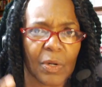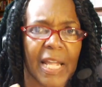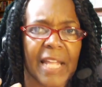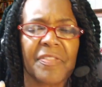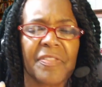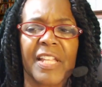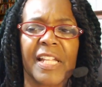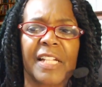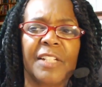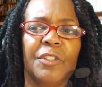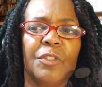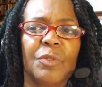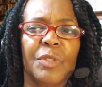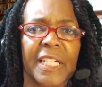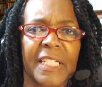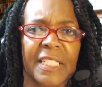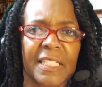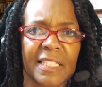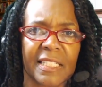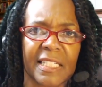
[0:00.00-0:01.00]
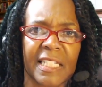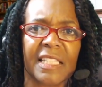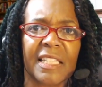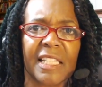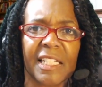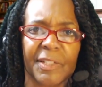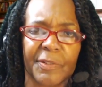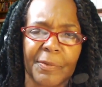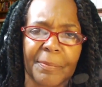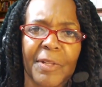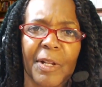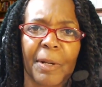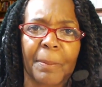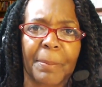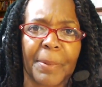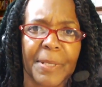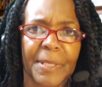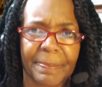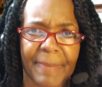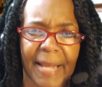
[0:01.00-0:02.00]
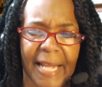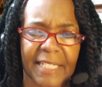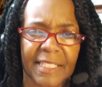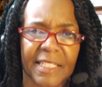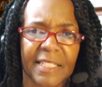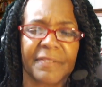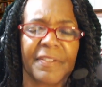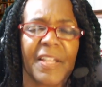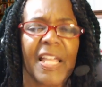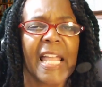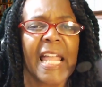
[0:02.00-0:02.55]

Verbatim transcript: and then you can see things from their perspective,